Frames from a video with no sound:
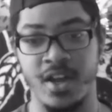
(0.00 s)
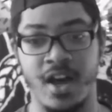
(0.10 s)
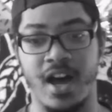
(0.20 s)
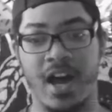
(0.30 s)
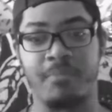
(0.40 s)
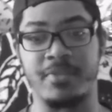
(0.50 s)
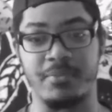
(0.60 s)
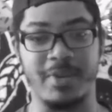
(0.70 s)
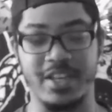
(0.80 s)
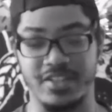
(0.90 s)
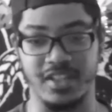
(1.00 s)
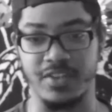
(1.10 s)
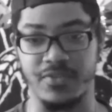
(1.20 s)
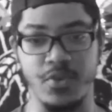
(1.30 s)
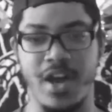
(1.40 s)

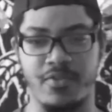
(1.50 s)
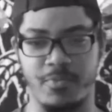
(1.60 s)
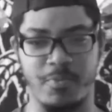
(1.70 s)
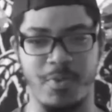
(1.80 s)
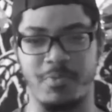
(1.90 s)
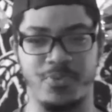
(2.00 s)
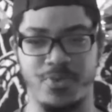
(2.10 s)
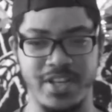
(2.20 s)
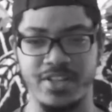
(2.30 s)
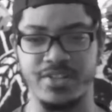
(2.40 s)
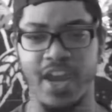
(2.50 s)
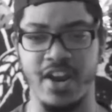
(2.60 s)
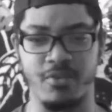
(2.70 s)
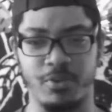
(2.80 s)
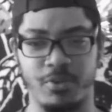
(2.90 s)
If you have a pretty
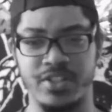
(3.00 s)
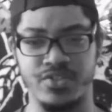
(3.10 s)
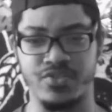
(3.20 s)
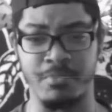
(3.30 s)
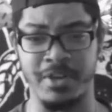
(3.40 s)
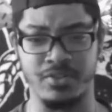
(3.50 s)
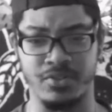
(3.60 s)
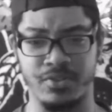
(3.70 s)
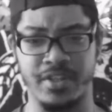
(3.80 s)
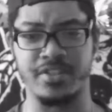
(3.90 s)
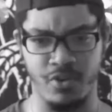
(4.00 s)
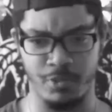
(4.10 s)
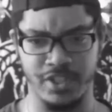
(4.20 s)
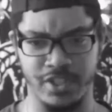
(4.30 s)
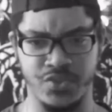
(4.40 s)
terrible instrumental, then
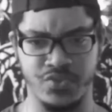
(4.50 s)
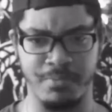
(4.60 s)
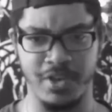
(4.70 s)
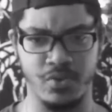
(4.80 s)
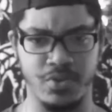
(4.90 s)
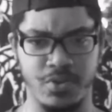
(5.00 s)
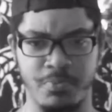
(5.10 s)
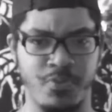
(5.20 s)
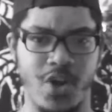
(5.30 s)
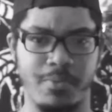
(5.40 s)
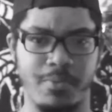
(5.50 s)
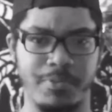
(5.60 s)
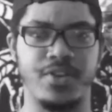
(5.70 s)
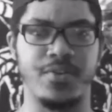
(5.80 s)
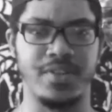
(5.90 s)
terrible instrumental, you're
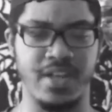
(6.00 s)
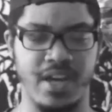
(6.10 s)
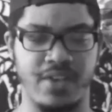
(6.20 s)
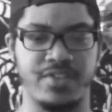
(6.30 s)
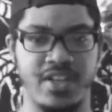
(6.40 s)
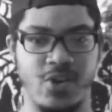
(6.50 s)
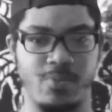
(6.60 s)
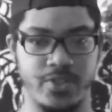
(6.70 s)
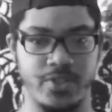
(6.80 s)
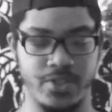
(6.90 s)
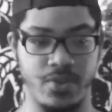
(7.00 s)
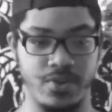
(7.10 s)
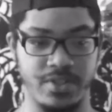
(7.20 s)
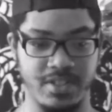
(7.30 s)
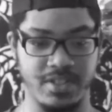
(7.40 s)
probably going to have a terrible
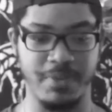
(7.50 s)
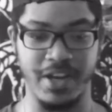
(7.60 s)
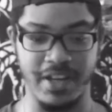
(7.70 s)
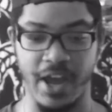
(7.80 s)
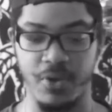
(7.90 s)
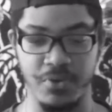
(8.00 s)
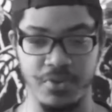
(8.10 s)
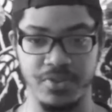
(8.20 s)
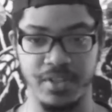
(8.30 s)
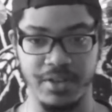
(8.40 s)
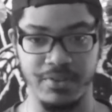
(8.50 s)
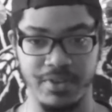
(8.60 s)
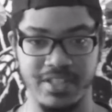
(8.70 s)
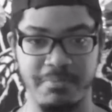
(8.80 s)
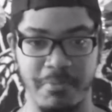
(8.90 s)
song, despite how good the
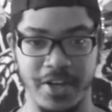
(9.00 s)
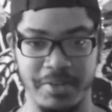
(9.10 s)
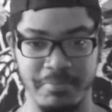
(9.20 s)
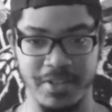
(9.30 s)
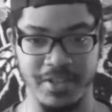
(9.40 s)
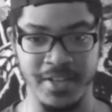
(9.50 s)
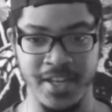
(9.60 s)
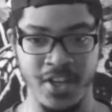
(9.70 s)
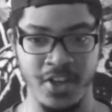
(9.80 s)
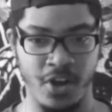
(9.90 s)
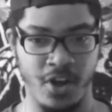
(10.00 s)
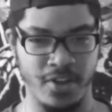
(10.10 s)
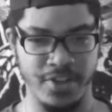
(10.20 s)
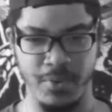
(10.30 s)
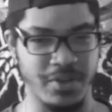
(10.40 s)
lyrics might be.
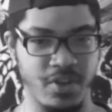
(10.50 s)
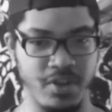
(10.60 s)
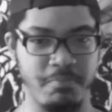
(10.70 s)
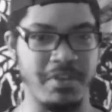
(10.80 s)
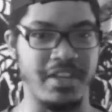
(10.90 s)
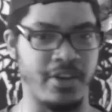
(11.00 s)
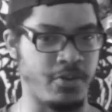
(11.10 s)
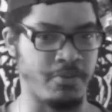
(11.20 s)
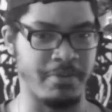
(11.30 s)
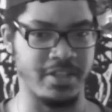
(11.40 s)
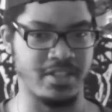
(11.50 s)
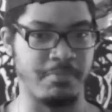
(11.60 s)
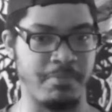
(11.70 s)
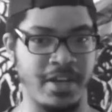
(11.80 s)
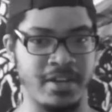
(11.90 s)
Although it could be hit or miss,
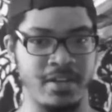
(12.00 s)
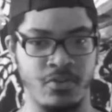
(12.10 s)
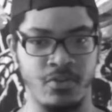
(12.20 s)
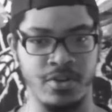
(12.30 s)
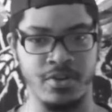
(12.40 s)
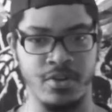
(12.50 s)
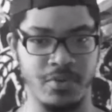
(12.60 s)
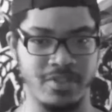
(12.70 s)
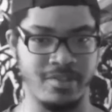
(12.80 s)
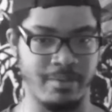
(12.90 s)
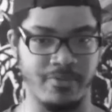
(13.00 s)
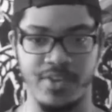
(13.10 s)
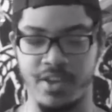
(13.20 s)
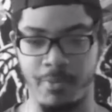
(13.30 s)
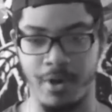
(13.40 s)
depending on, you know, what type of a
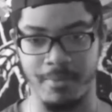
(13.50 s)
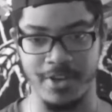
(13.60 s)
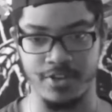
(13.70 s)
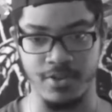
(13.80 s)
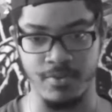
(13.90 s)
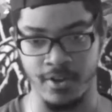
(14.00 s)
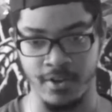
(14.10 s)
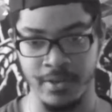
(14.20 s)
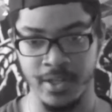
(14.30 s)
hip-hop head you are.